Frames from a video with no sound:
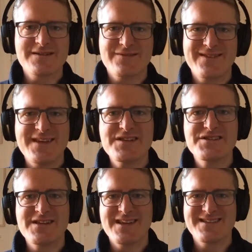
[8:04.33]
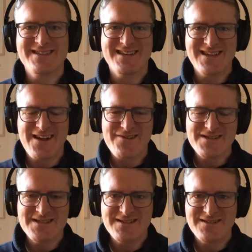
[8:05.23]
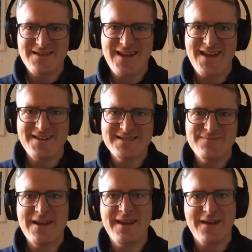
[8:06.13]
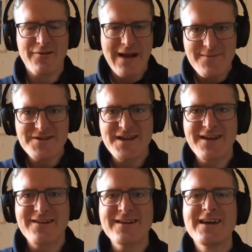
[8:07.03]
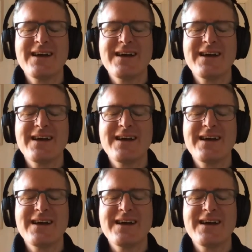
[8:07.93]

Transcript: So Anois is an Irish spelling and grammar checker.